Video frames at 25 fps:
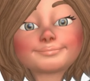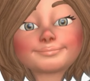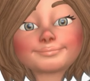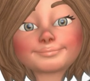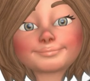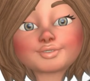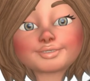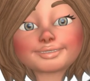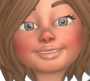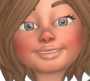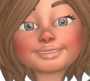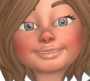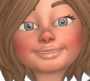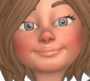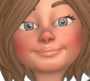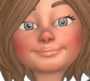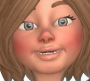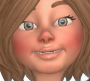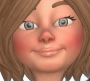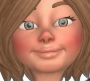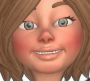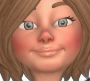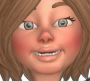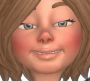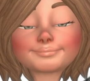Your loved
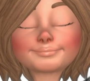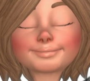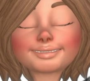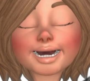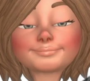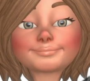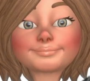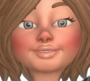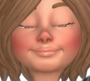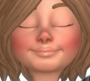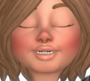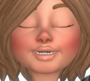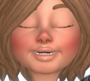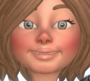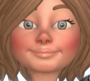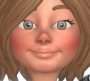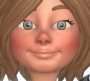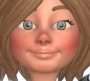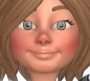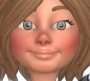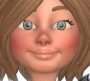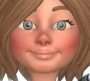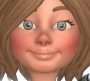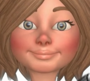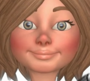one deserves the
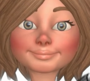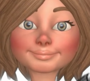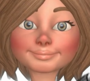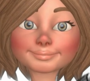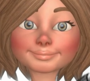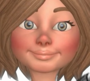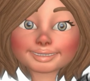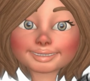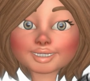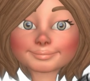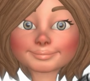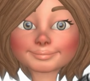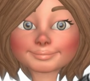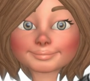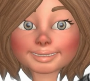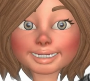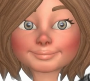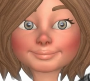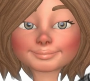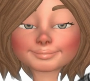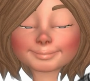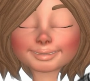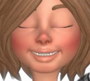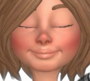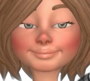best, and it's the
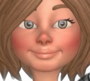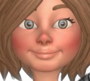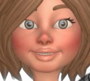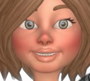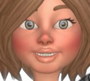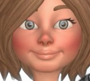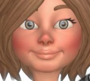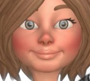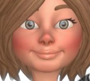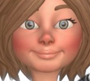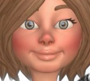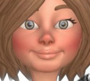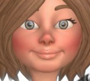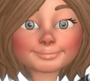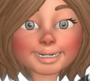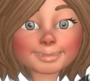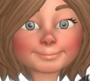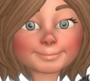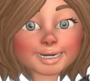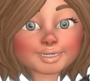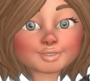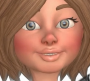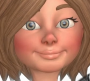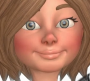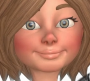safe option for
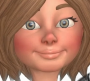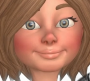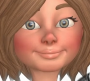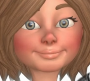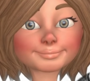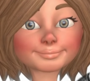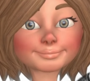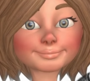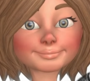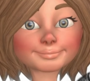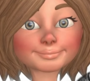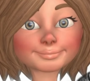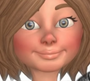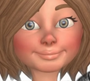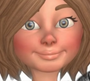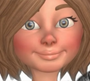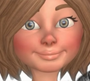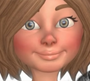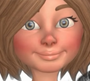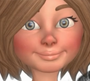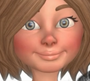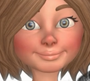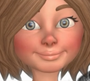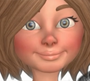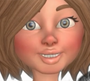you.
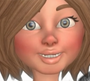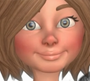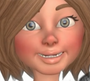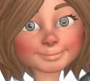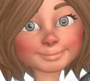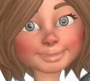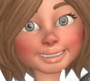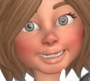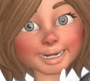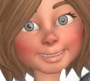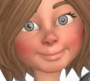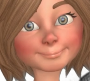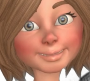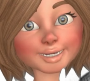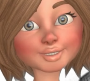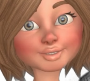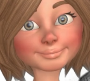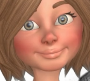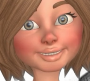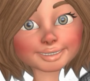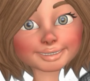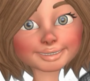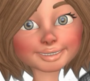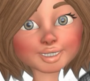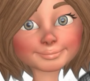Never rely
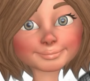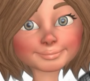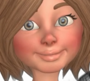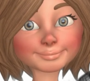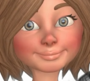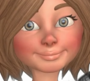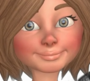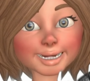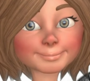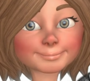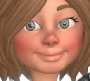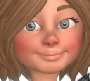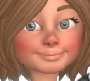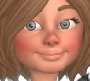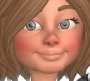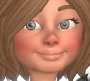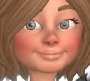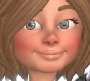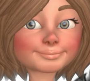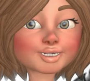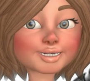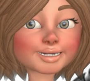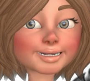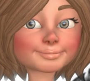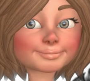on doing it yourself,
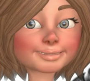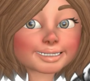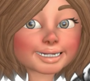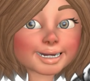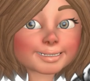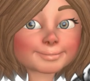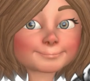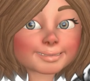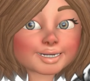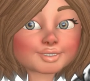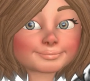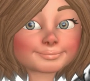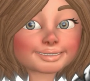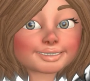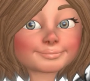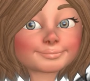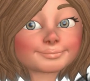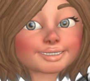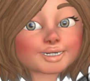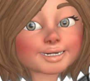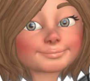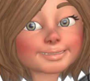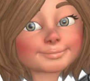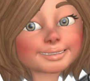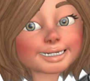or letting a local
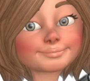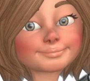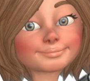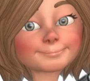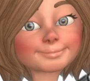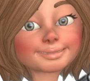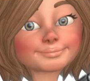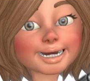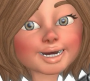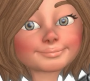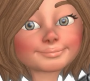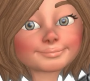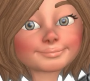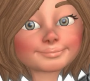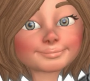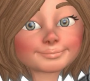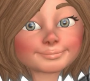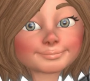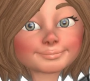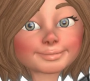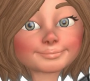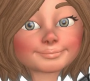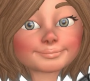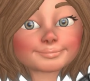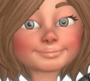tattoo artist
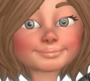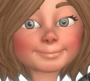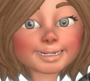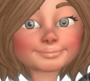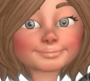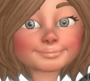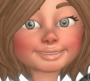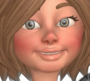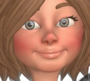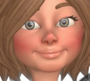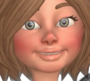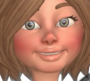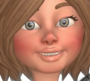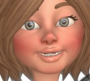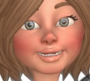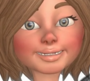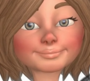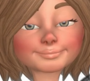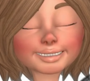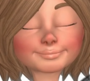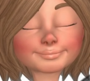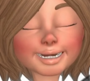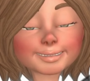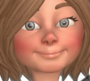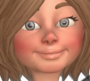just place some
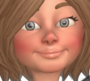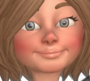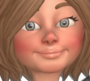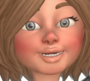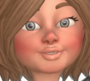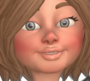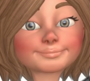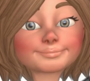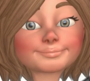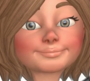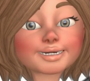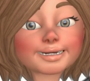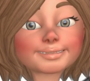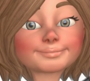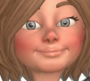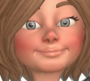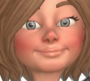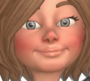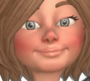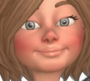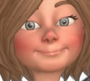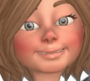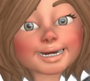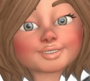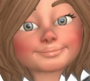ashes in a tattoo
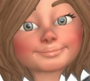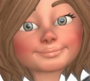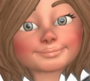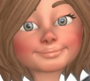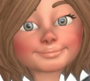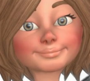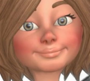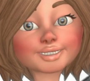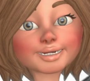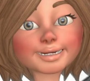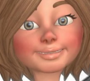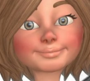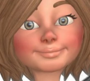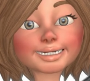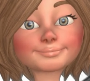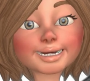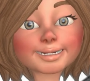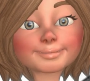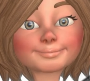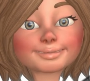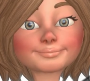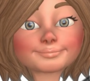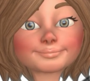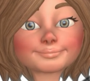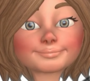ink pot. Allow
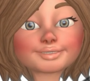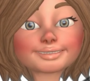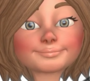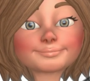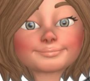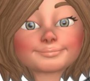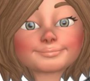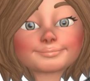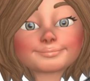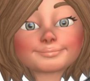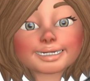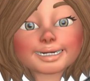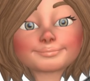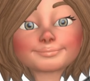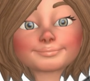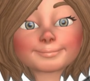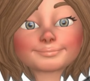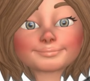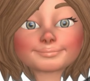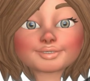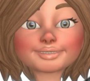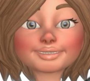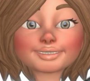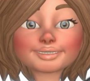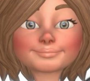the experts to treat
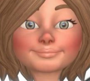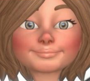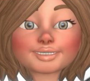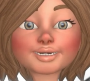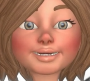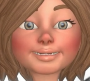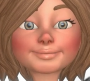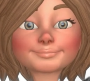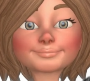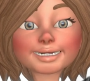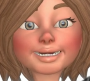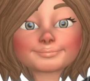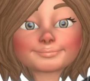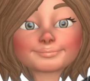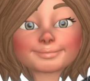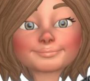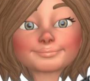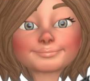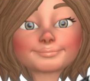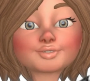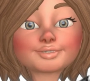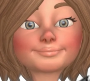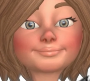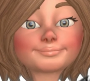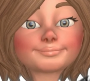your human ashes
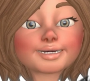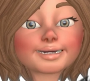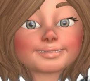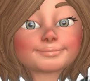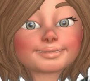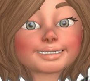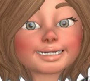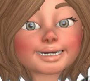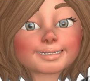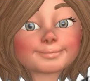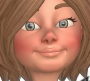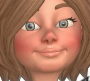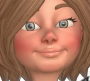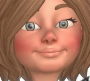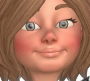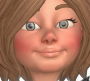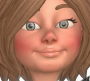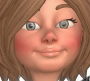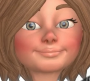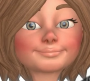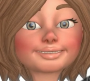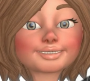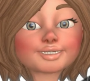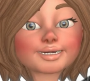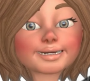with tattoo ink,
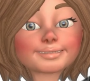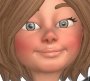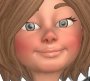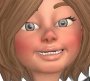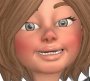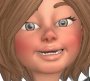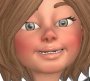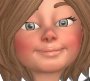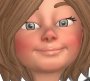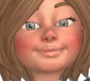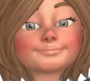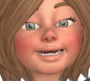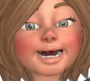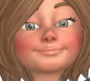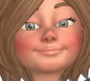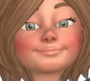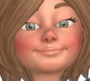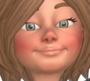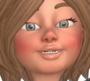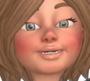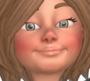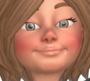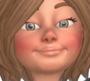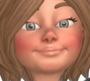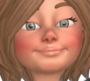only then will this
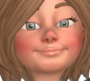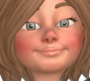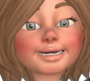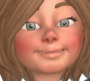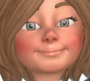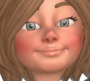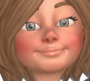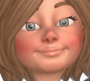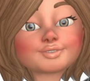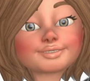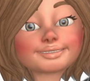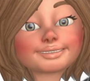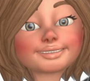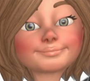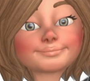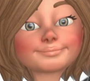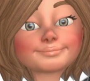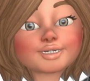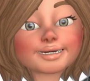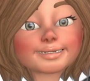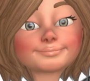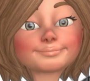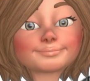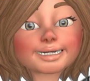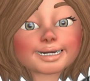type of tattoo
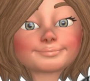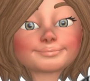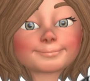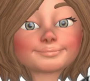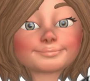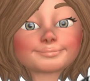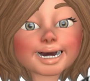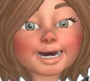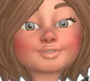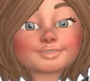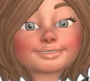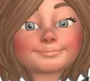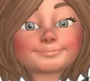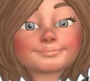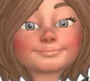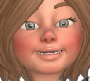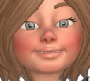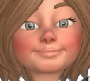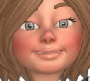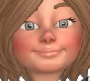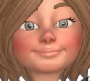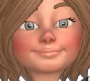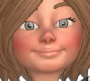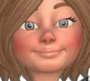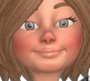infusion be
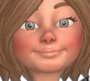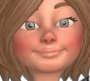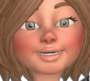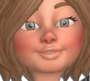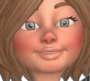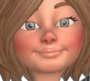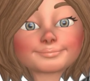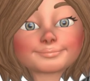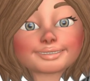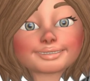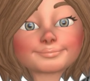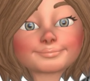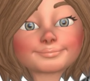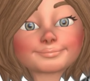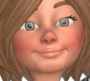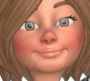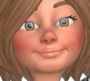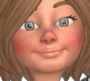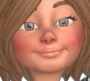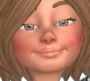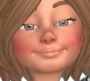guaranteed and safe.